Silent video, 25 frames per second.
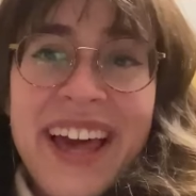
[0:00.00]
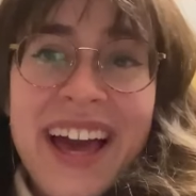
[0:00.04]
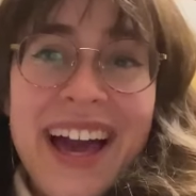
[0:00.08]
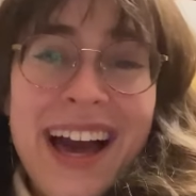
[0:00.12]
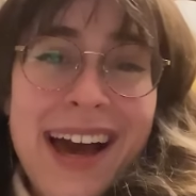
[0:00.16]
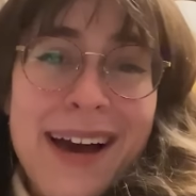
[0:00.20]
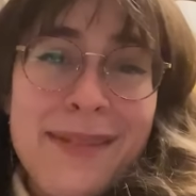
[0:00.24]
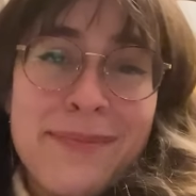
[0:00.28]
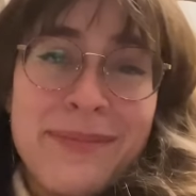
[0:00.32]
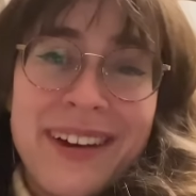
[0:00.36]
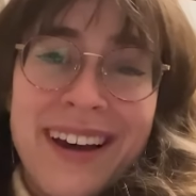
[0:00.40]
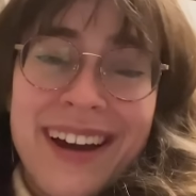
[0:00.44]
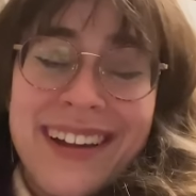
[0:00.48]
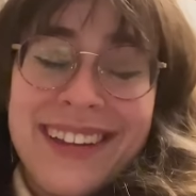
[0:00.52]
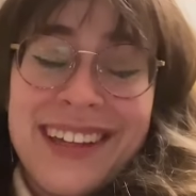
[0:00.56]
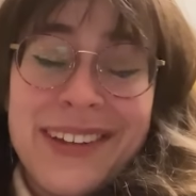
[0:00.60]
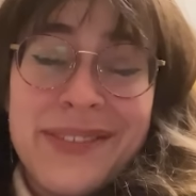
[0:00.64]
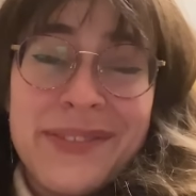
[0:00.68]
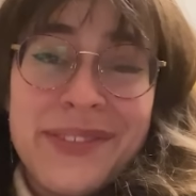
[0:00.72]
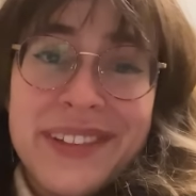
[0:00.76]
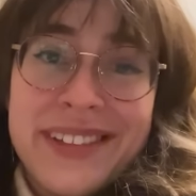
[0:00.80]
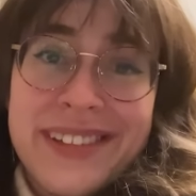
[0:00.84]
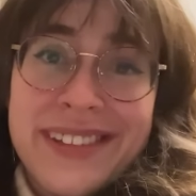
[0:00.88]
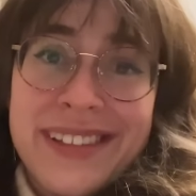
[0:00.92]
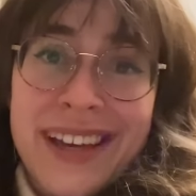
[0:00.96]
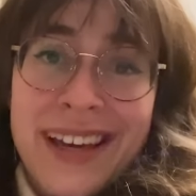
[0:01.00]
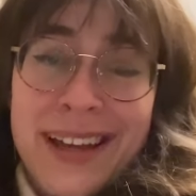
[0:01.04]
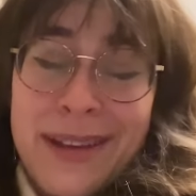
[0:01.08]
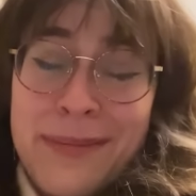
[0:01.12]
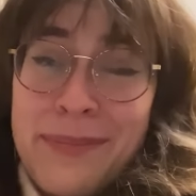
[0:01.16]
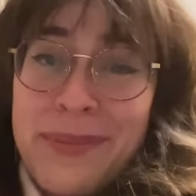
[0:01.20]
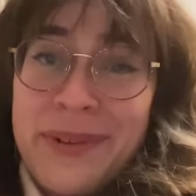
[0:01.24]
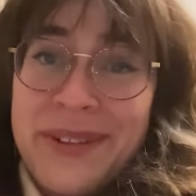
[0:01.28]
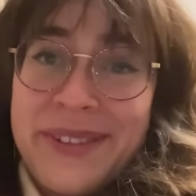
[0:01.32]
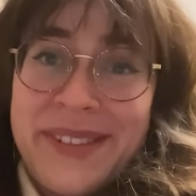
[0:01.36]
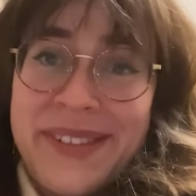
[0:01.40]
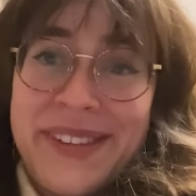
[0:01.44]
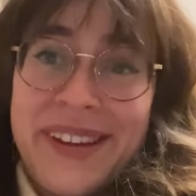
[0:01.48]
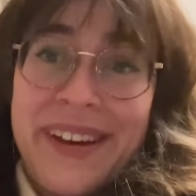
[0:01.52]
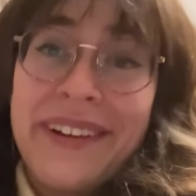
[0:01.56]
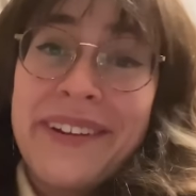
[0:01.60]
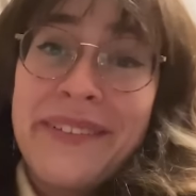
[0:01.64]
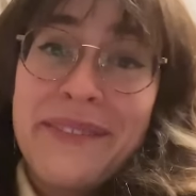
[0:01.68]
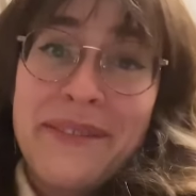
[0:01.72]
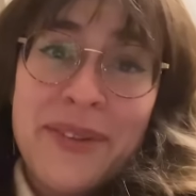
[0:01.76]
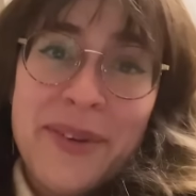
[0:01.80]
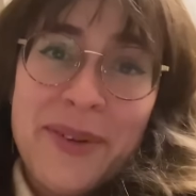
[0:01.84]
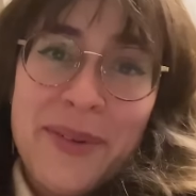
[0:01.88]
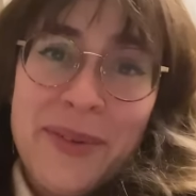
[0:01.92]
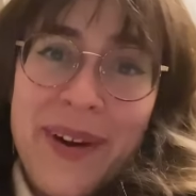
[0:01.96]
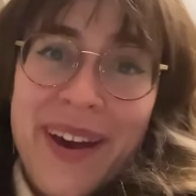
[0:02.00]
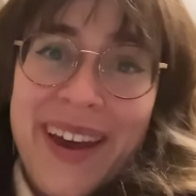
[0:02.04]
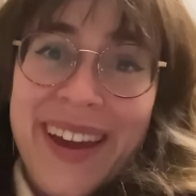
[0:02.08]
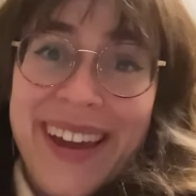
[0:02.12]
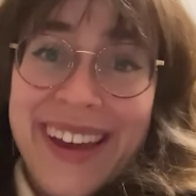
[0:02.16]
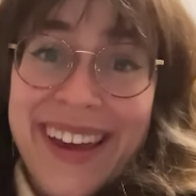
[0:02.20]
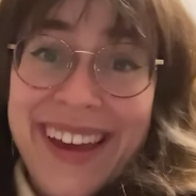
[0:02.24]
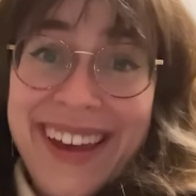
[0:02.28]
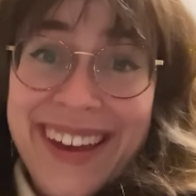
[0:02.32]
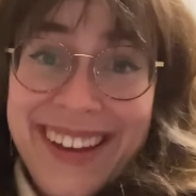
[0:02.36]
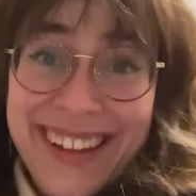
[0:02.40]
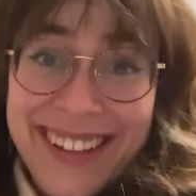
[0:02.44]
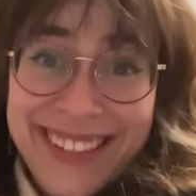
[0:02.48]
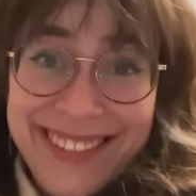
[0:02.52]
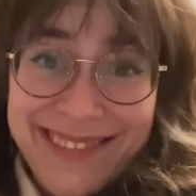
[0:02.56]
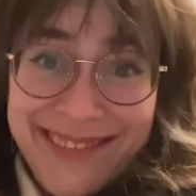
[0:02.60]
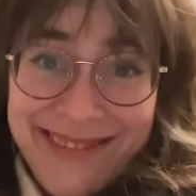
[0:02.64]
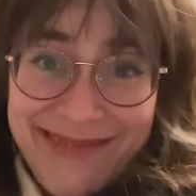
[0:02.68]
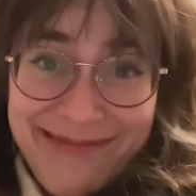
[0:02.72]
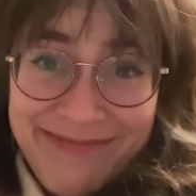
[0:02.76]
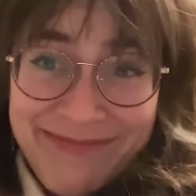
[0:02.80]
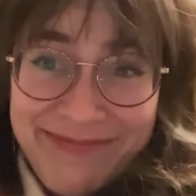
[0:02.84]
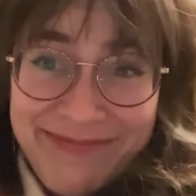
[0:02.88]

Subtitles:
I'm not even 10% of the way in.